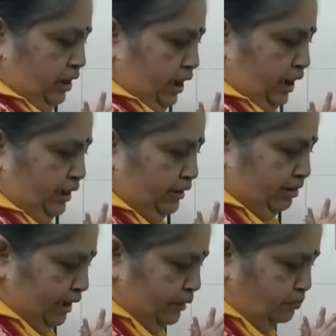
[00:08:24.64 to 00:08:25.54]
and
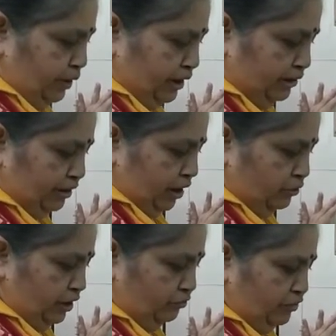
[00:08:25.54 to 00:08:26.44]
3 parts
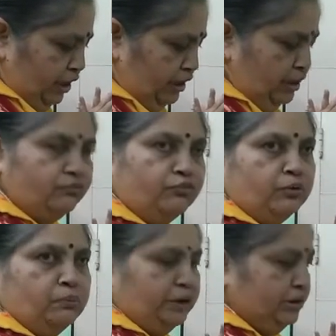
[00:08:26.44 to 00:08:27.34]
out of the
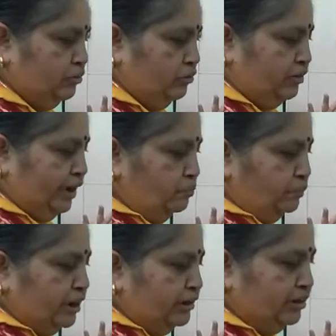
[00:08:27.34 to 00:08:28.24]
4 parts. So 3
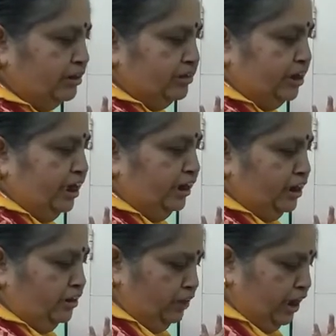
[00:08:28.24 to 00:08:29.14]
parts is taken
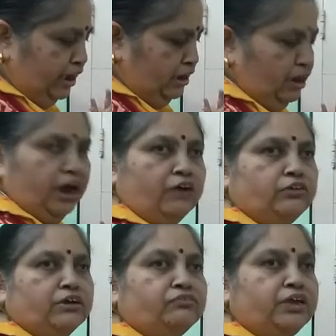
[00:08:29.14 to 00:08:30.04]
away out
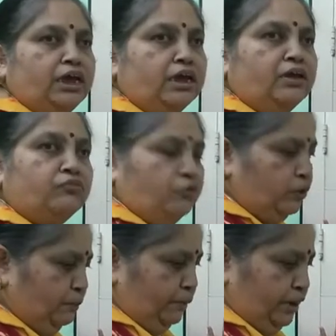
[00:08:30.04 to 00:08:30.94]
of the
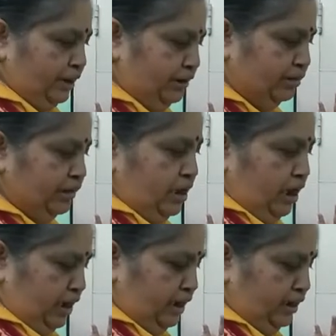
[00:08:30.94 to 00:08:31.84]
4 parts,
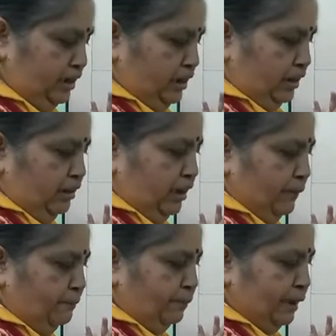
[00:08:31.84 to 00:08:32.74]
and the
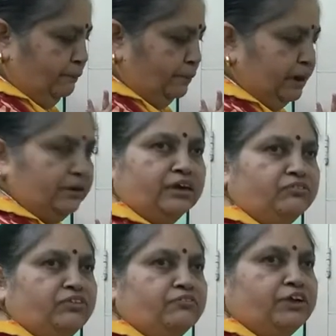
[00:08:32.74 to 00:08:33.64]
upper part
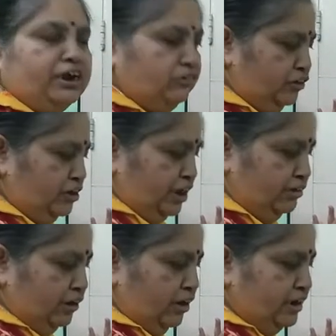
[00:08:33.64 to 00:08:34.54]
of the fraction
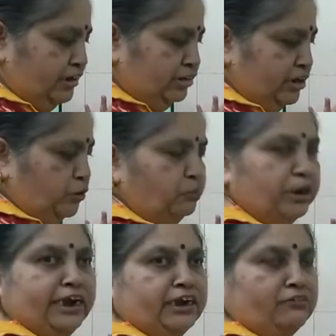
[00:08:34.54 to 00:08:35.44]
is called as the
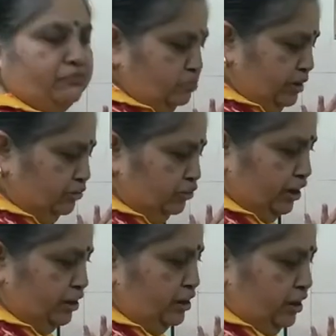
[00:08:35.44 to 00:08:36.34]
numerator we
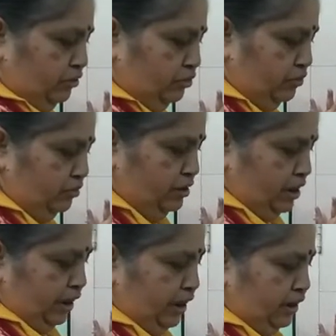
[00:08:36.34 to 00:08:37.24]
mentioned.
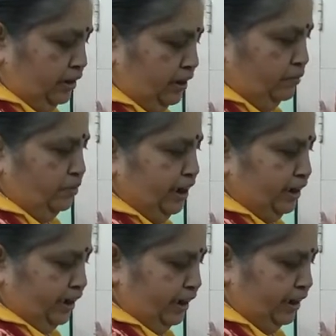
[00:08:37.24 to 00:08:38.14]
So here I am
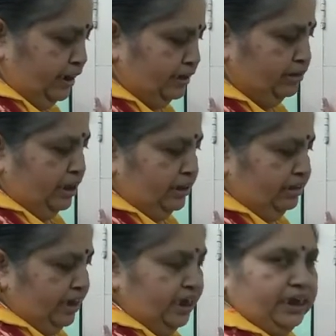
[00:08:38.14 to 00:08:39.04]
writing it as
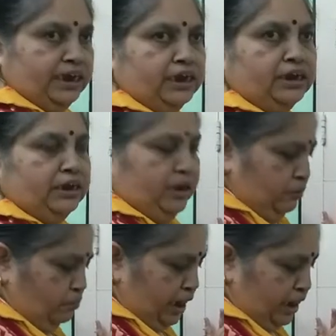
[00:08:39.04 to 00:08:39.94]
3
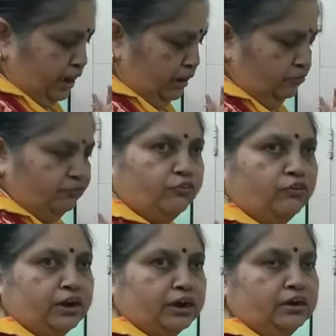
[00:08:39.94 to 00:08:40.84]
by
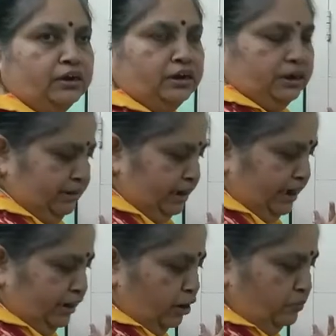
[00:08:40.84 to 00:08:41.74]
4. The
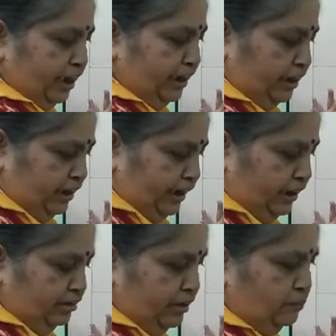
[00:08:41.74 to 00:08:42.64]
denominator, it
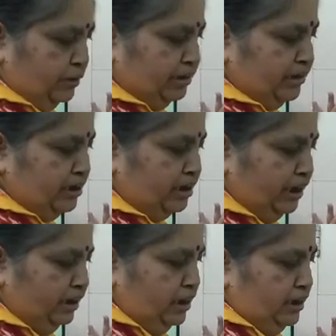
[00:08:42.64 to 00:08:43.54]
is
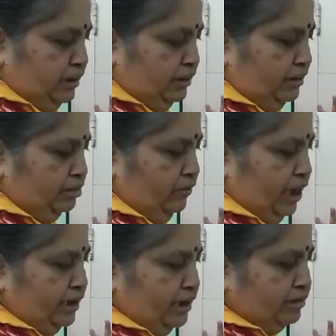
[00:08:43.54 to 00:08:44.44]
representing, the
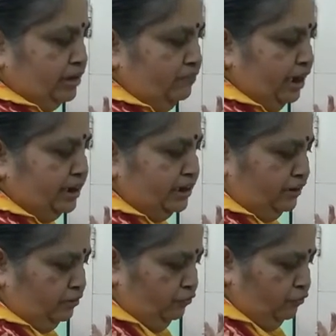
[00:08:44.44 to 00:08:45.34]
square is divided
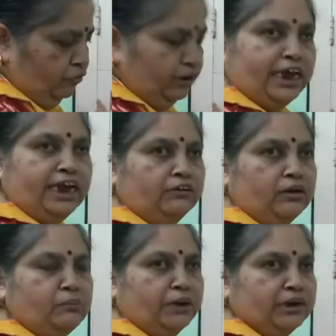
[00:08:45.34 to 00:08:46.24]
into 4
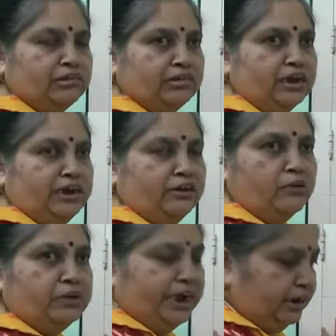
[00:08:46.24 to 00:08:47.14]
equal parts. The
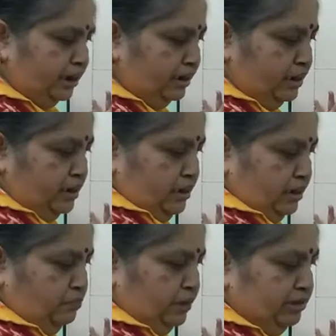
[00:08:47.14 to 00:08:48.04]
denominator
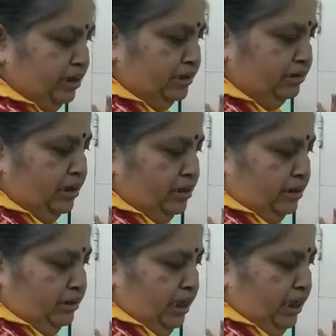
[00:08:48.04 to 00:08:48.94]
represents
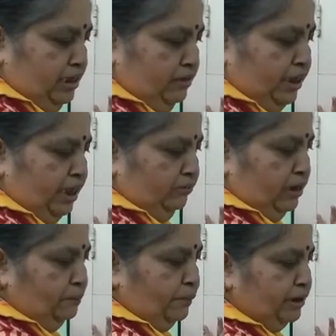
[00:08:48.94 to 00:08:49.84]
the
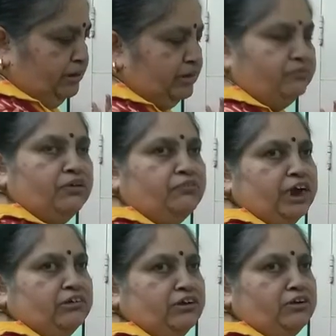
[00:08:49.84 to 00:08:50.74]
equal parts of the
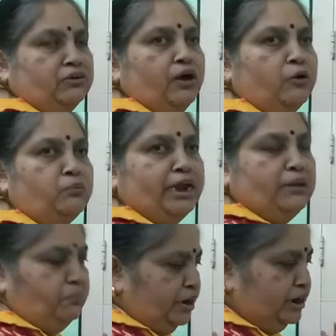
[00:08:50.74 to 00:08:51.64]
fraction, to how
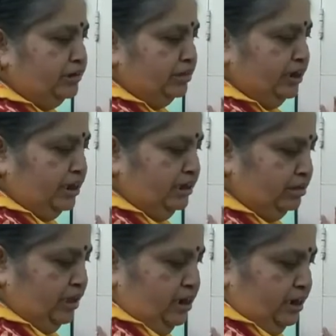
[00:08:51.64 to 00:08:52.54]
many parts it
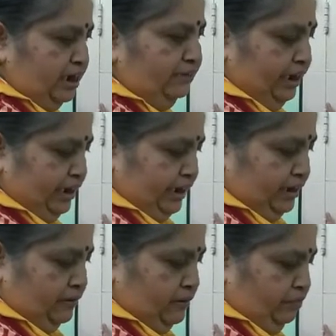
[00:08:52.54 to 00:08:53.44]
is
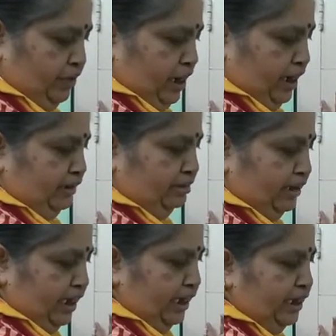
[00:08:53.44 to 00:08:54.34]
divided. And 3
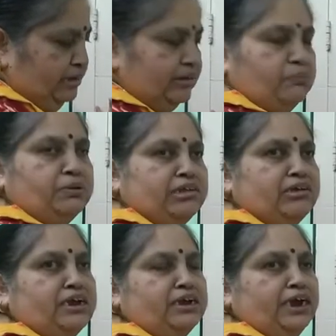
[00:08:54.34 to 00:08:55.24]
is
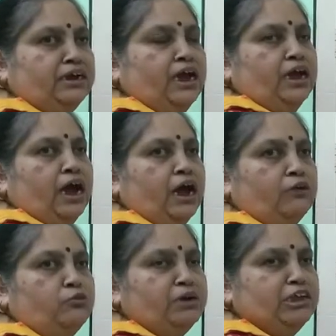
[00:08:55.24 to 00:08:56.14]
representing
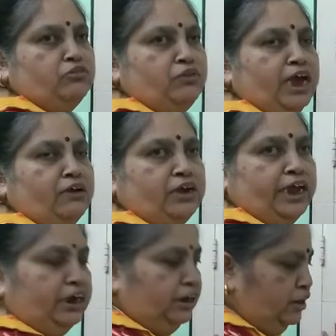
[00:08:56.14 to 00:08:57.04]
how much we have
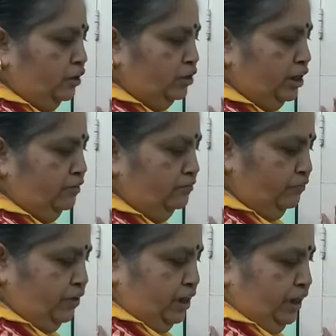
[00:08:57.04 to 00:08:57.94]
taken out of
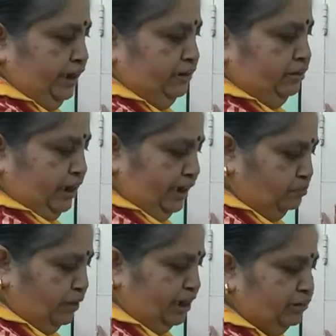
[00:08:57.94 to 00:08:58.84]
it. 3
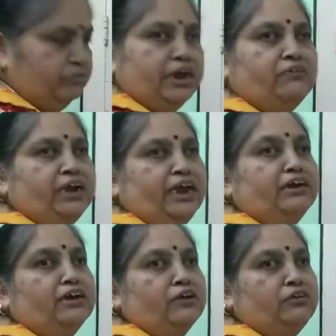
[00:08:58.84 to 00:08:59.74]
parts we have
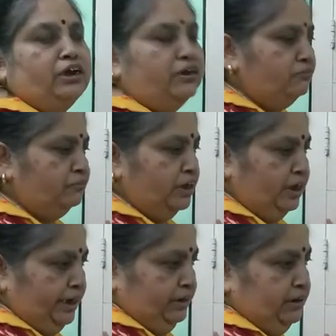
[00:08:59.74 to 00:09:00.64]
taken out of
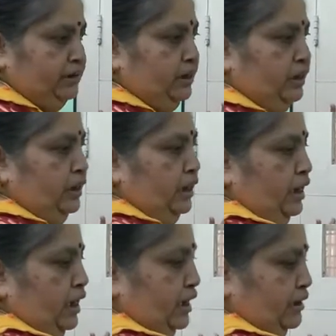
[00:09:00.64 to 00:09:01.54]
it.
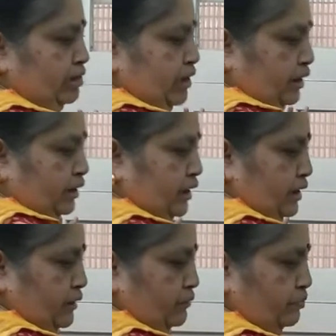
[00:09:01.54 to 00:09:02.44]
And
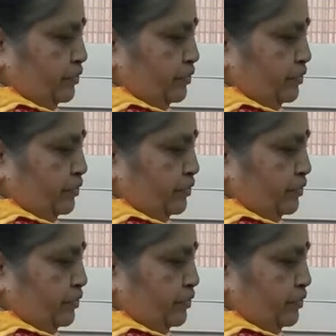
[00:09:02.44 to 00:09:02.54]
circle,